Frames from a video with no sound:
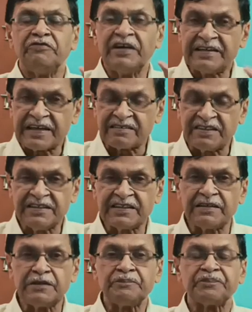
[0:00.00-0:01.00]
winter
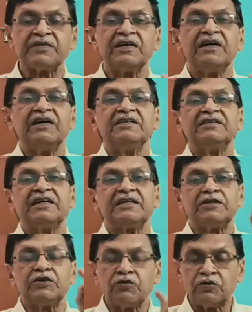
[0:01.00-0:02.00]
season,
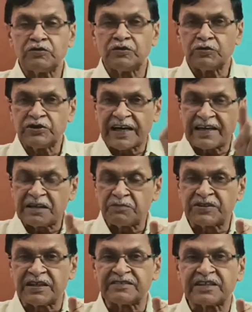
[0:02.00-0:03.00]
the
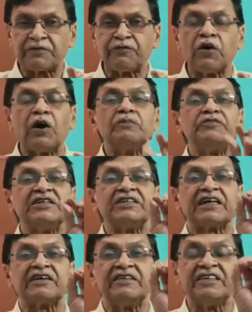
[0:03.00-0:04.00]
xylem cells are formed
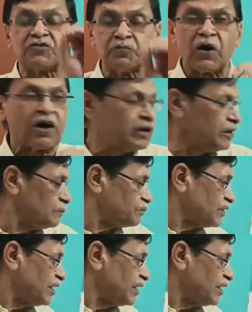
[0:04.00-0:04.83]
which are small.